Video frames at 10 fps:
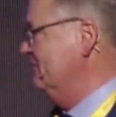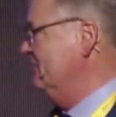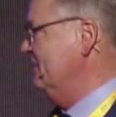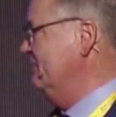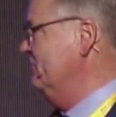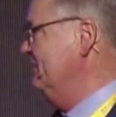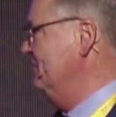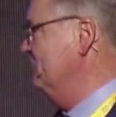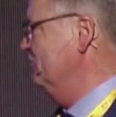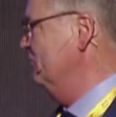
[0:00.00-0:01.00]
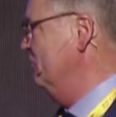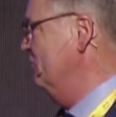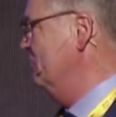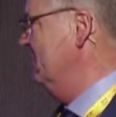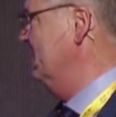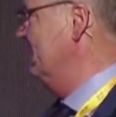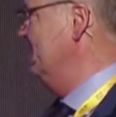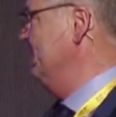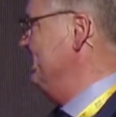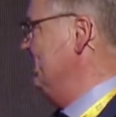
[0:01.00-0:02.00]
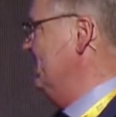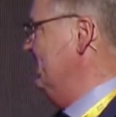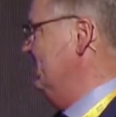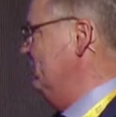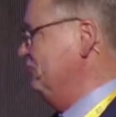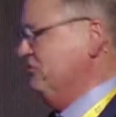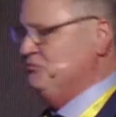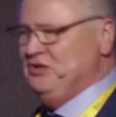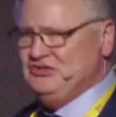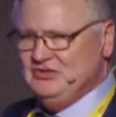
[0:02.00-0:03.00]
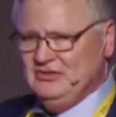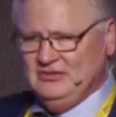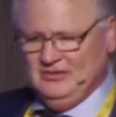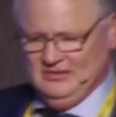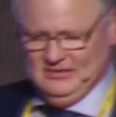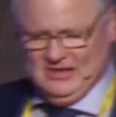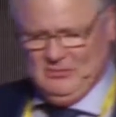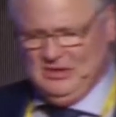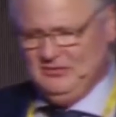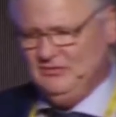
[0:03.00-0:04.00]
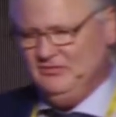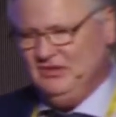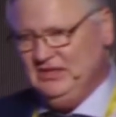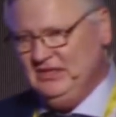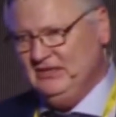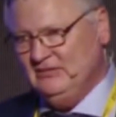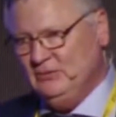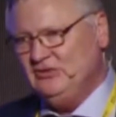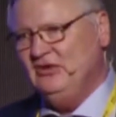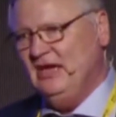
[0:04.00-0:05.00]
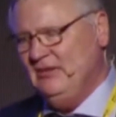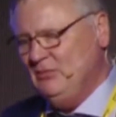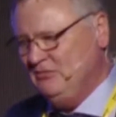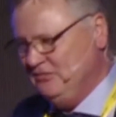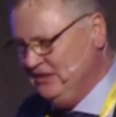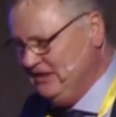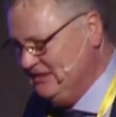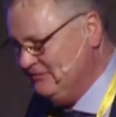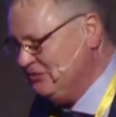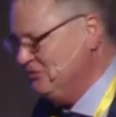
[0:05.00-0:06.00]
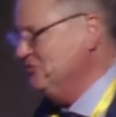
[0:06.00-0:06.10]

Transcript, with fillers: There were effluent control. and uh, there was restriction on the amount of feed and what type of feed they were